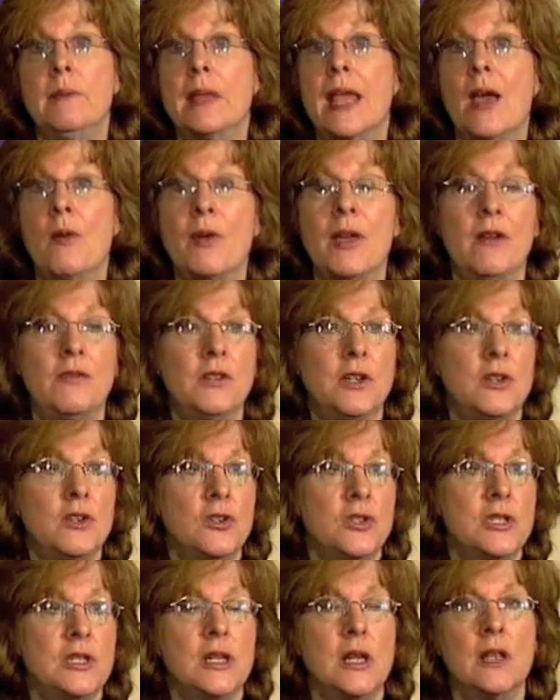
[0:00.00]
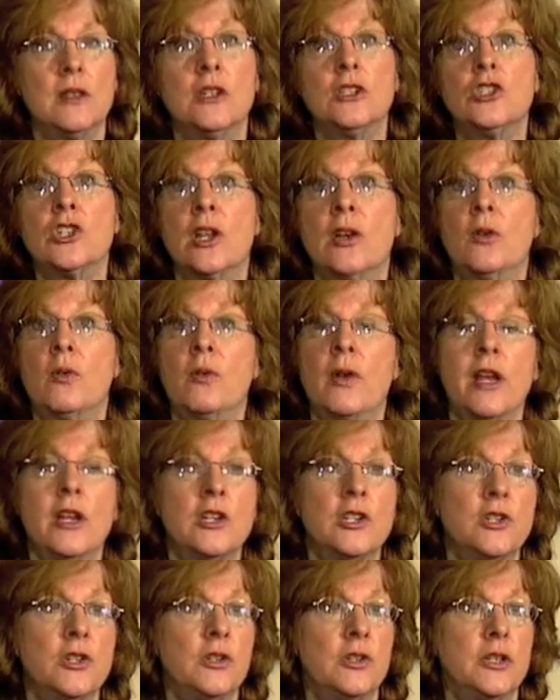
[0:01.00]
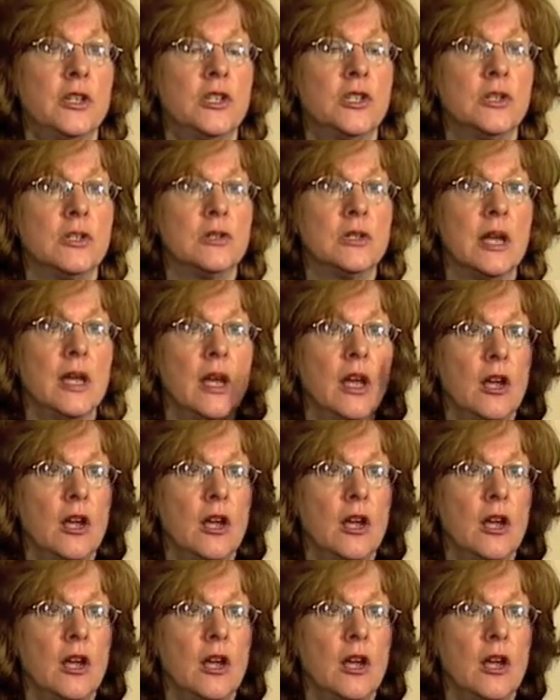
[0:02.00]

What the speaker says: And we have to understand the generational issues.